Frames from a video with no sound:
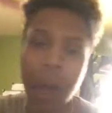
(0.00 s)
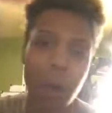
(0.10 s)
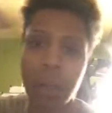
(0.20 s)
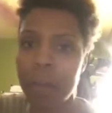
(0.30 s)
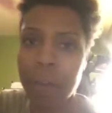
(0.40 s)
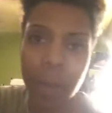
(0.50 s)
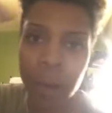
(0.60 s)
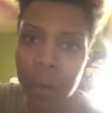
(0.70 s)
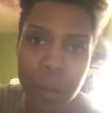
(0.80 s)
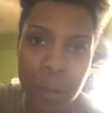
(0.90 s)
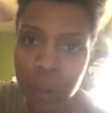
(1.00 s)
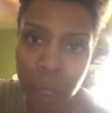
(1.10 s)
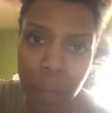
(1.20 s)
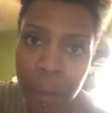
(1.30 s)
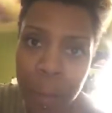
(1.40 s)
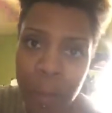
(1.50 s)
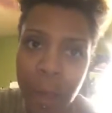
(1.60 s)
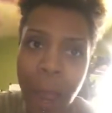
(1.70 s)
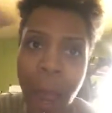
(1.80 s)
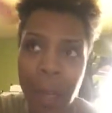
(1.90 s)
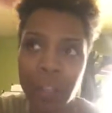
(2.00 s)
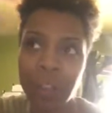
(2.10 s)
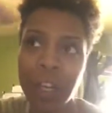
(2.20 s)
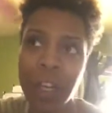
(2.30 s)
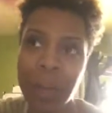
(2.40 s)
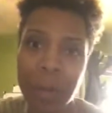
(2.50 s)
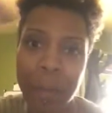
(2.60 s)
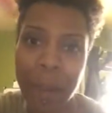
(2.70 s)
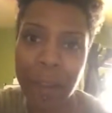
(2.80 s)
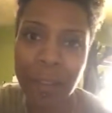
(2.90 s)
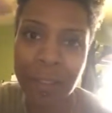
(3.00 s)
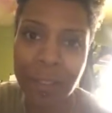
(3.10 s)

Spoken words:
I don't give a fuck what people think about me. I actually care what my